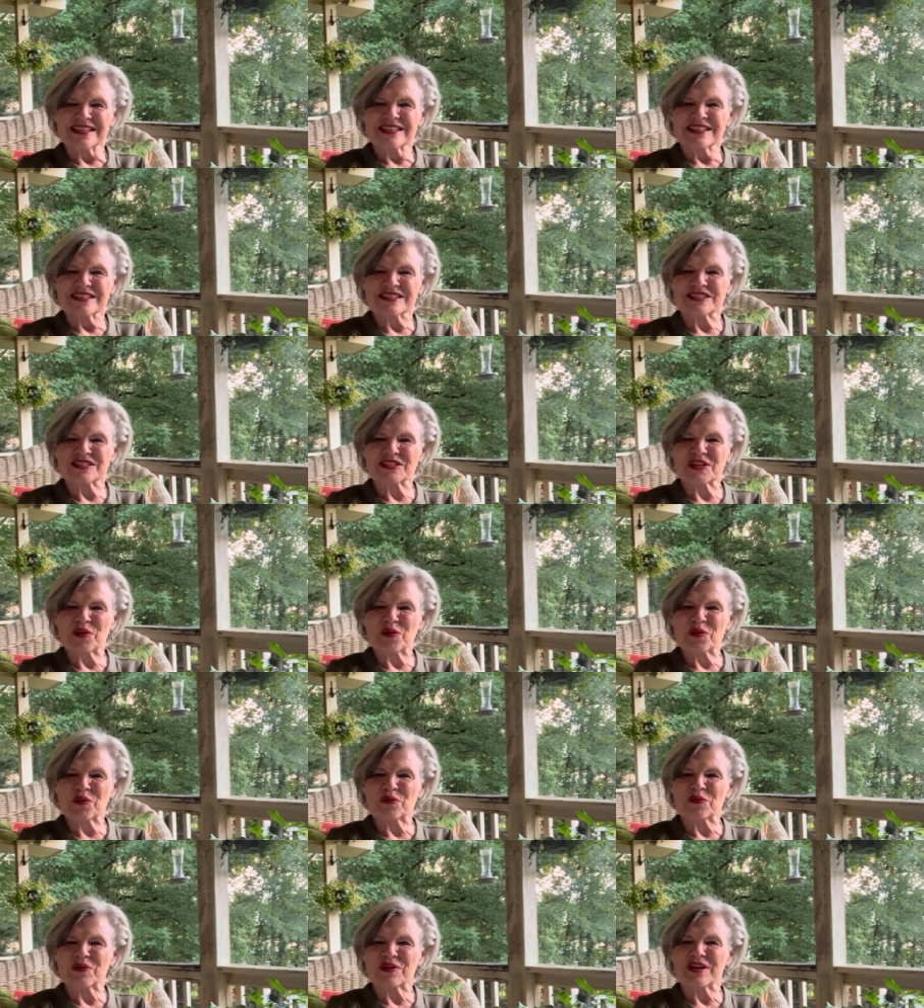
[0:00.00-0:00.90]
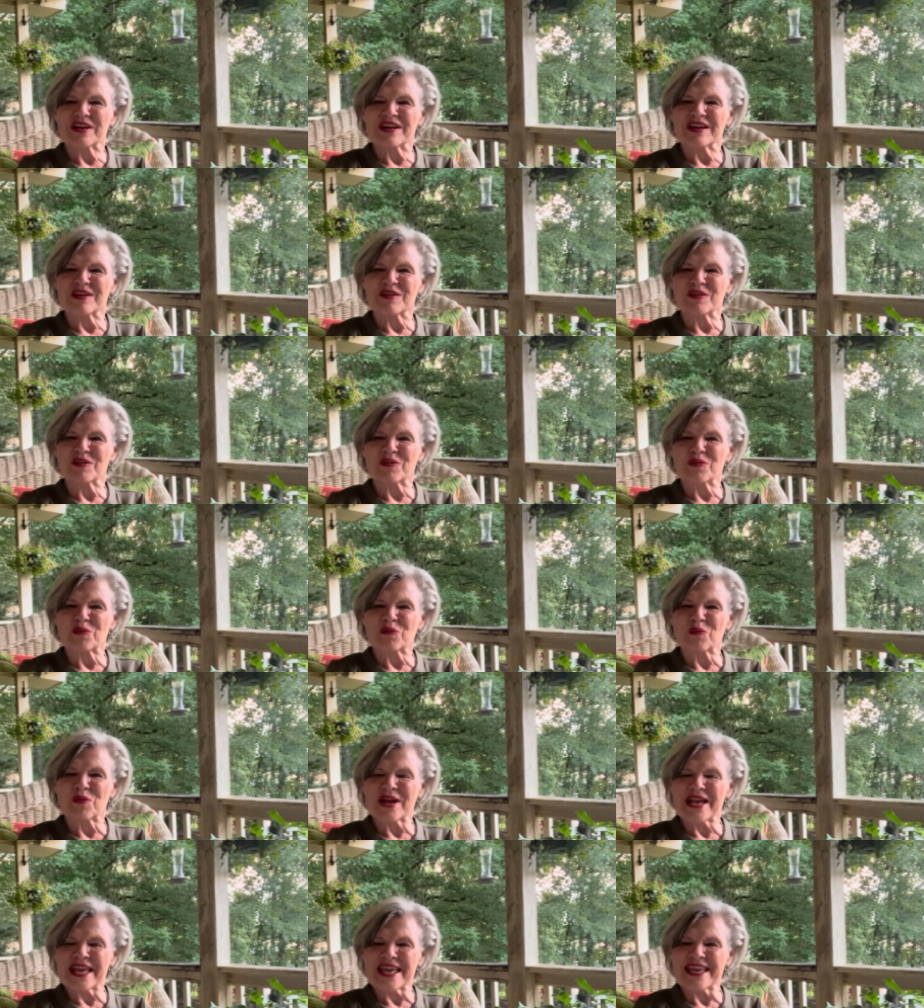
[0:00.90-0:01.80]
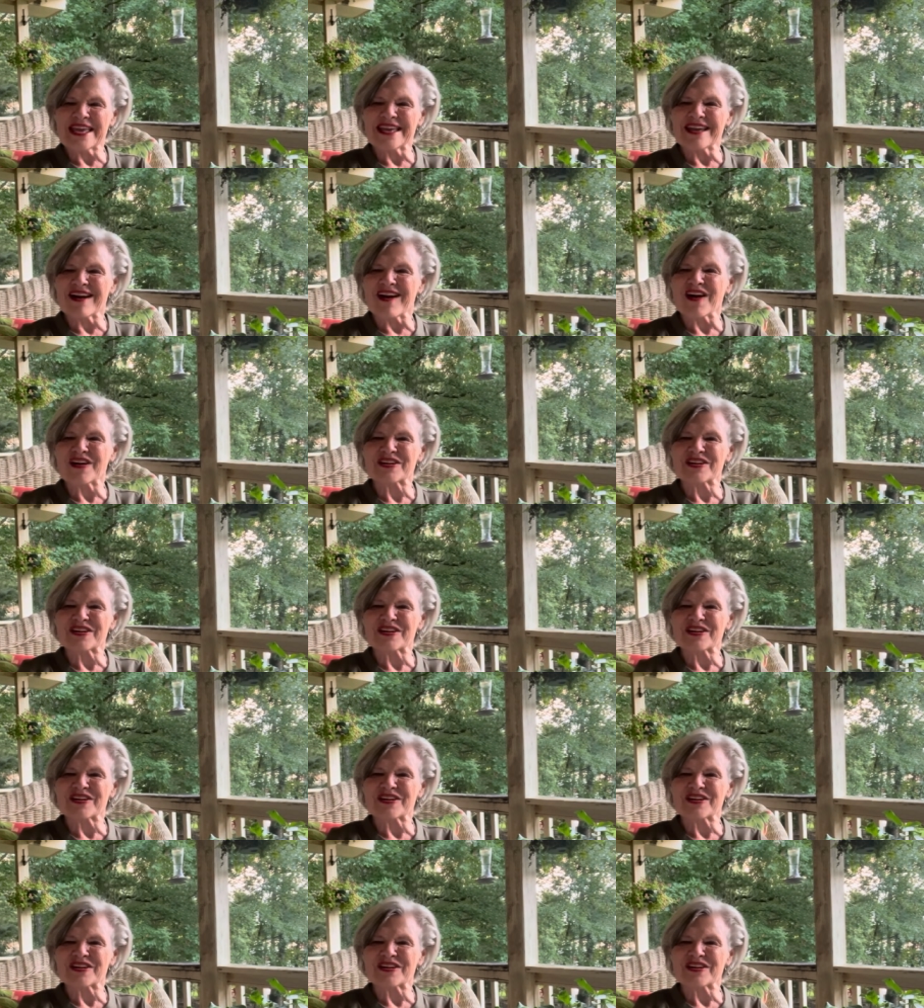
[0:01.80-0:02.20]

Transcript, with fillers: So we are